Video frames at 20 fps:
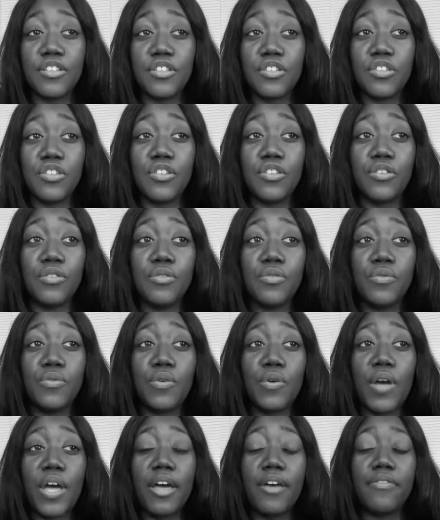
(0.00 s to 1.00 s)
you
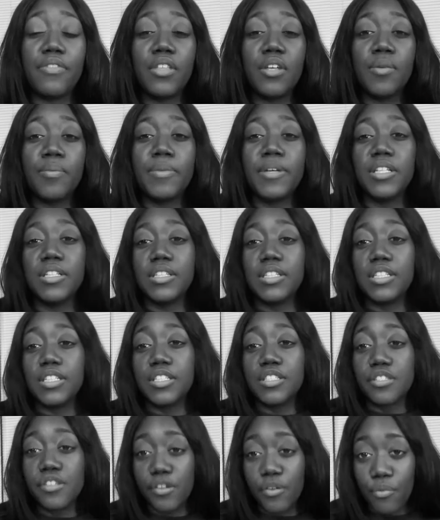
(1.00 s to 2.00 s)
have the ability
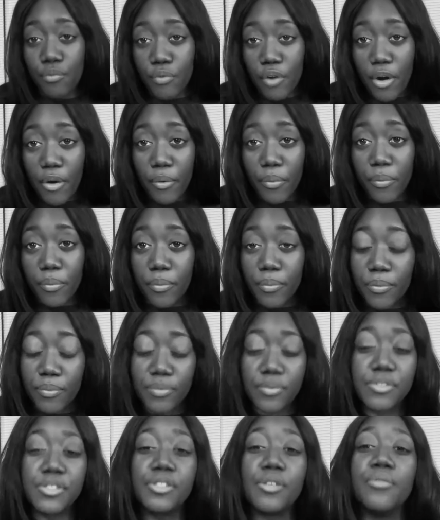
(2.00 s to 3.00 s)
to grow.
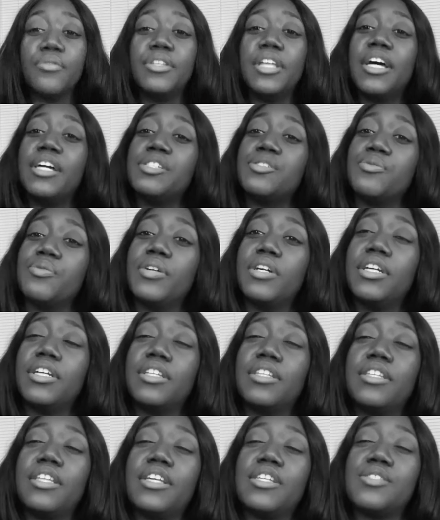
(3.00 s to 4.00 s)
So that's
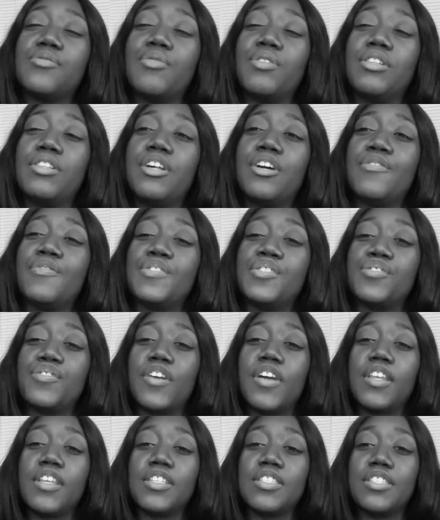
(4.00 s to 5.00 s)
what Love is
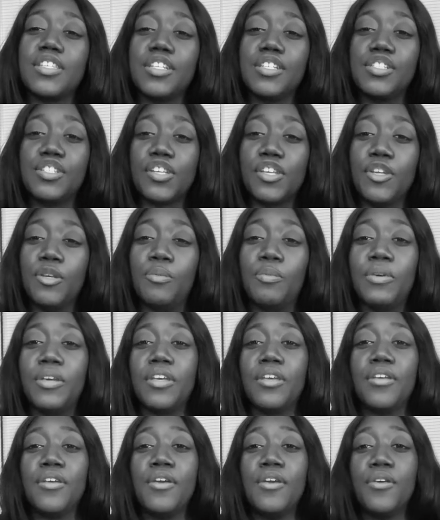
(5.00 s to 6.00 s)
trying to teach Cupid
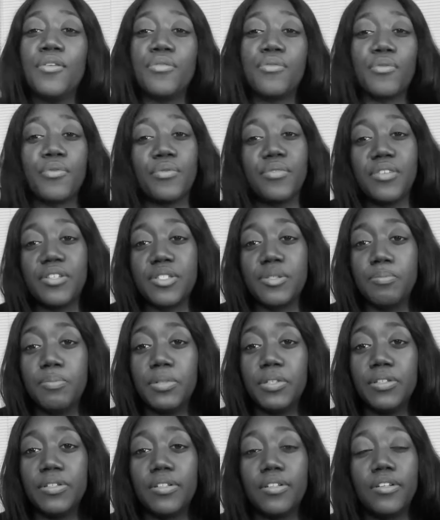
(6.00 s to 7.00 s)
through this
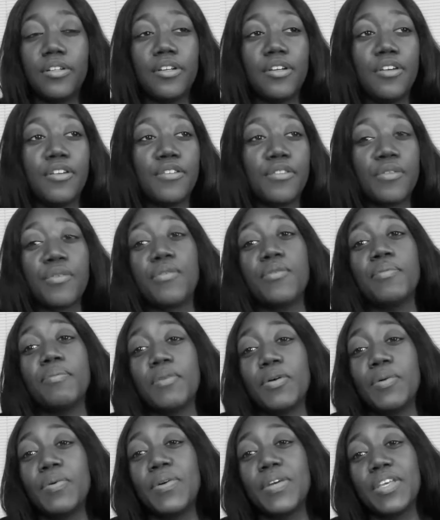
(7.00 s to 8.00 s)
book, through
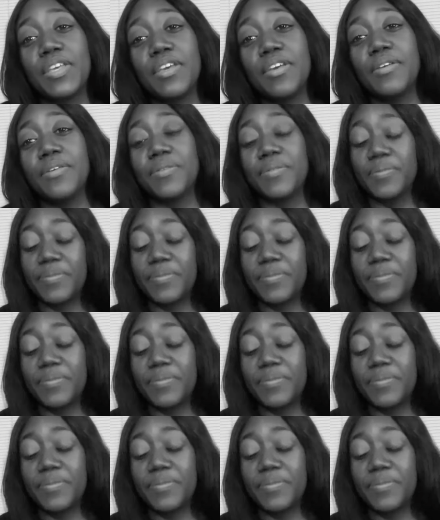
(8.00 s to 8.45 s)
Mo and Q.